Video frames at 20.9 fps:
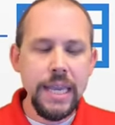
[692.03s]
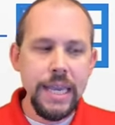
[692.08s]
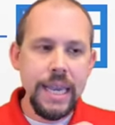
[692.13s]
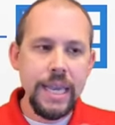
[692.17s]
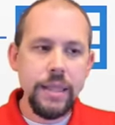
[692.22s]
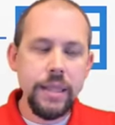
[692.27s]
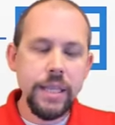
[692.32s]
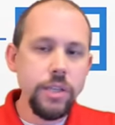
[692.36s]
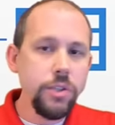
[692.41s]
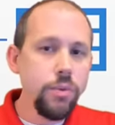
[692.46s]

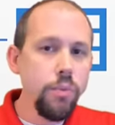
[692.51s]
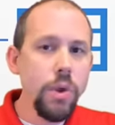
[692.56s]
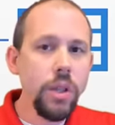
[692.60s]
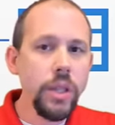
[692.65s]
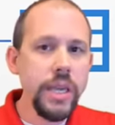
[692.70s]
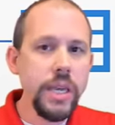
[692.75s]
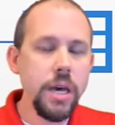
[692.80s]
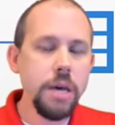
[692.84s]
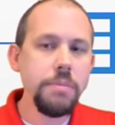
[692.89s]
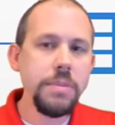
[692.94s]
And this
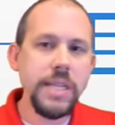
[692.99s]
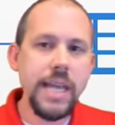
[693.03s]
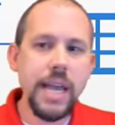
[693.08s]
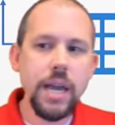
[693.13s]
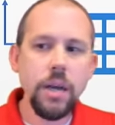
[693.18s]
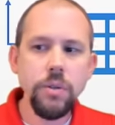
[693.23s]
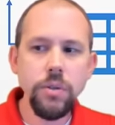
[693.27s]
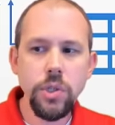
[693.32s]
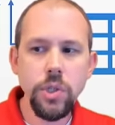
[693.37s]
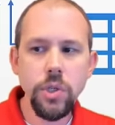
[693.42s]
really comes
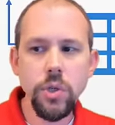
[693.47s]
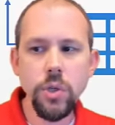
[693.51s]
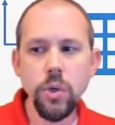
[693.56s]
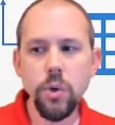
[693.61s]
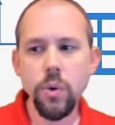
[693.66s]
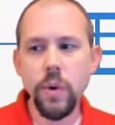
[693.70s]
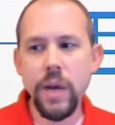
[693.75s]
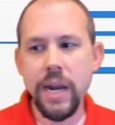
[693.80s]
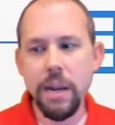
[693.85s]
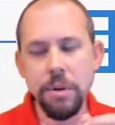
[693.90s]
down
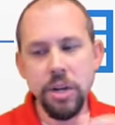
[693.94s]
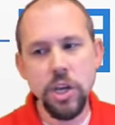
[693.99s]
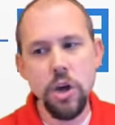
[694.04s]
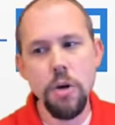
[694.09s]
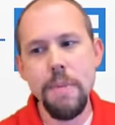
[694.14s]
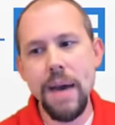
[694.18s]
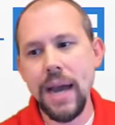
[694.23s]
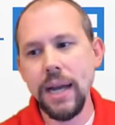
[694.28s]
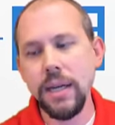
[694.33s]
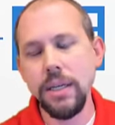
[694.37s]
to, and I'm going to go
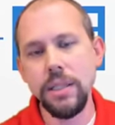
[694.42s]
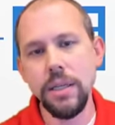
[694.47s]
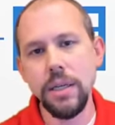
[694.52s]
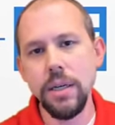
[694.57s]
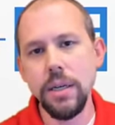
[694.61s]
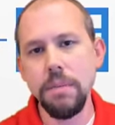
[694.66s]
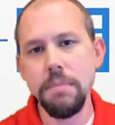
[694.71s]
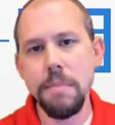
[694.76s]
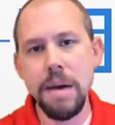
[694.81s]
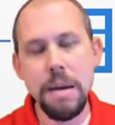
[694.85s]
back
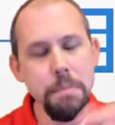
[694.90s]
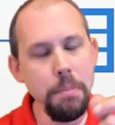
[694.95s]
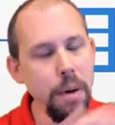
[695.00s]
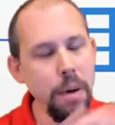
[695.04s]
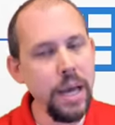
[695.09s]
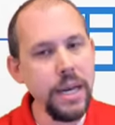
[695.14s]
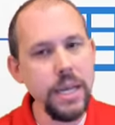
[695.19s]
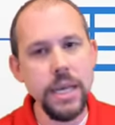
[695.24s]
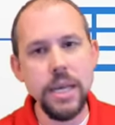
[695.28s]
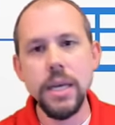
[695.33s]
to my
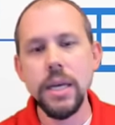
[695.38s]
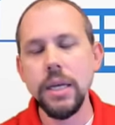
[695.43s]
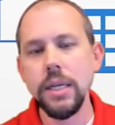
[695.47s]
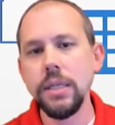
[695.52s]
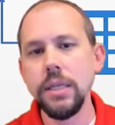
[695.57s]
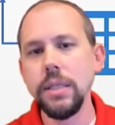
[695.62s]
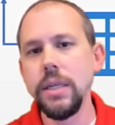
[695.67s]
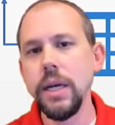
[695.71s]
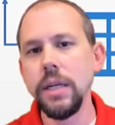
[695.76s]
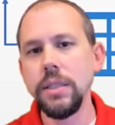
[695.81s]
buddy
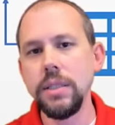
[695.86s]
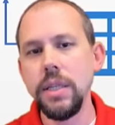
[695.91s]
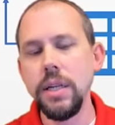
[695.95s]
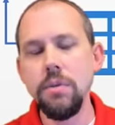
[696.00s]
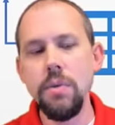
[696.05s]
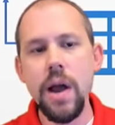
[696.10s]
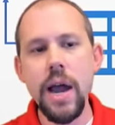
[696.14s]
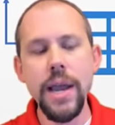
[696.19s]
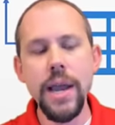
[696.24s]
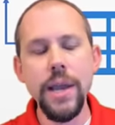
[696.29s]

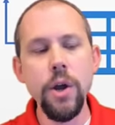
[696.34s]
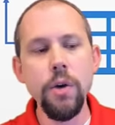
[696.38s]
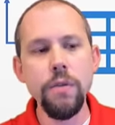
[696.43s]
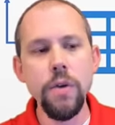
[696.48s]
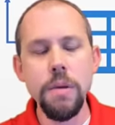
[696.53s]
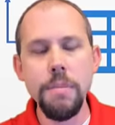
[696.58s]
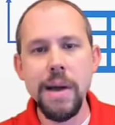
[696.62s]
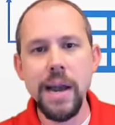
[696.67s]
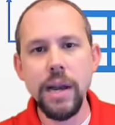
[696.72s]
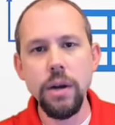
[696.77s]
Dustin Ryan
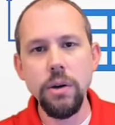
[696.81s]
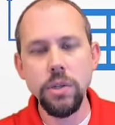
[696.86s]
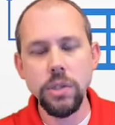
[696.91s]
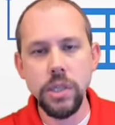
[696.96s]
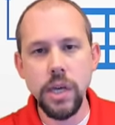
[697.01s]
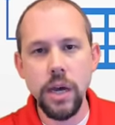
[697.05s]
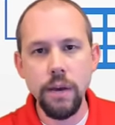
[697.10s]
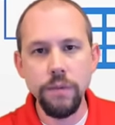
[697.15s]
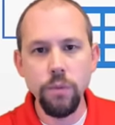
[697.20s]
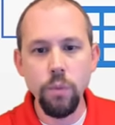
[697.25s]
over at
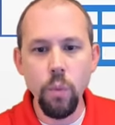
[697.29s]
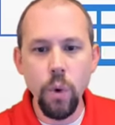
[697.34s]
Microsoft.